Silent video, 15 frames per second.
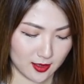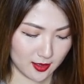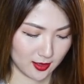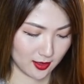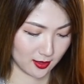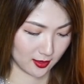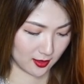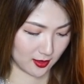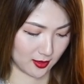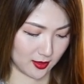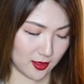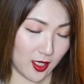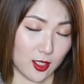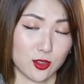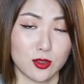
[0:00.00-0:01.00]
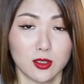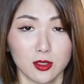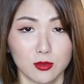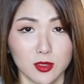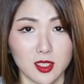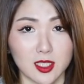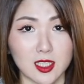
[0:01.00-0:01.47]
is
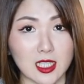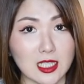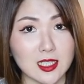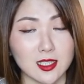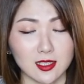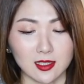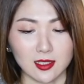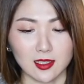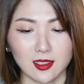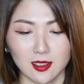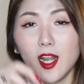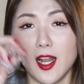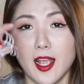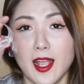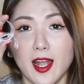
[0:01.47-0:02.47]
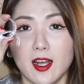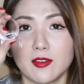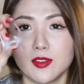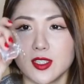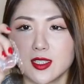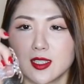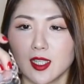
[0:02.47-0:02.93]
actually really tasty. And I
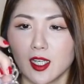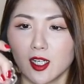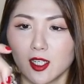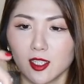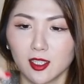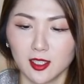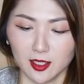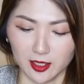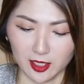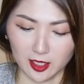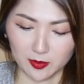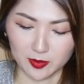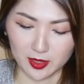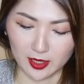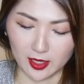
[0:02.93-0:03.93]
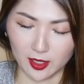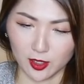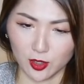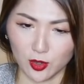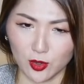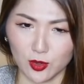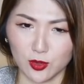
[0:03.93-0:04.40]
have this hair clip that I
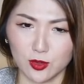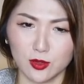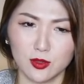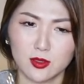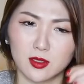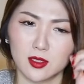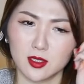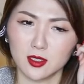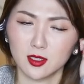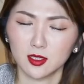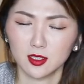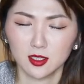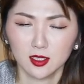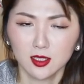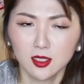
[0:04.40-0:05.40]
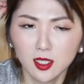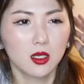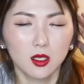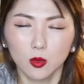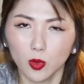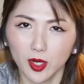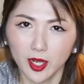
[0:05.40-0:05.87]
use just
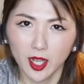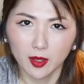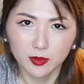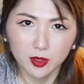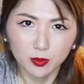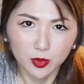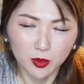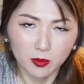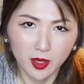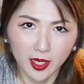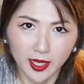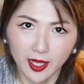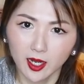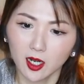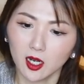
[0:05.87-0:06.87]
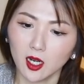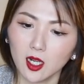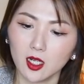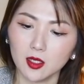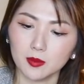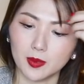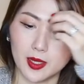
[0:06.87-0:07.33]
when I have to put my hair
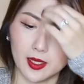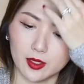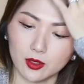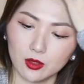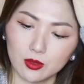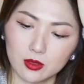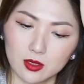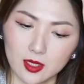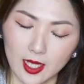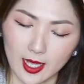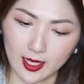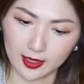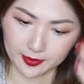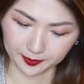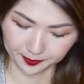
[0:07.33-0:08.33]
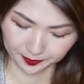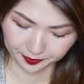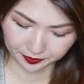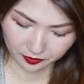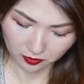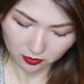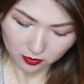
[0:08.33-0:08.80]
up. I use that.
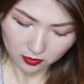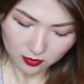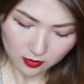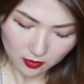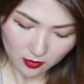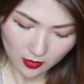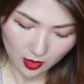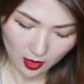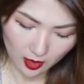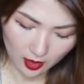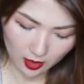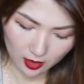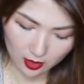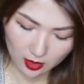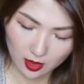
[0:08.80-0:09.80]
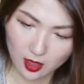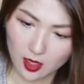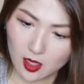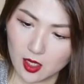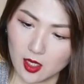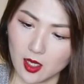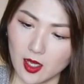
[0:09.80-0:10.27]
And
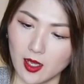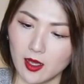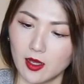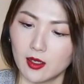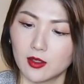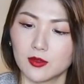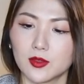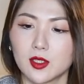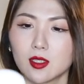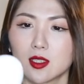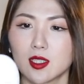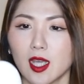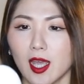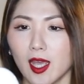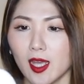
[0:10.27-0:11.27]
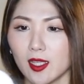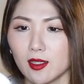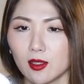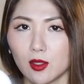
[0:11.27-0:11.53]
I have this hand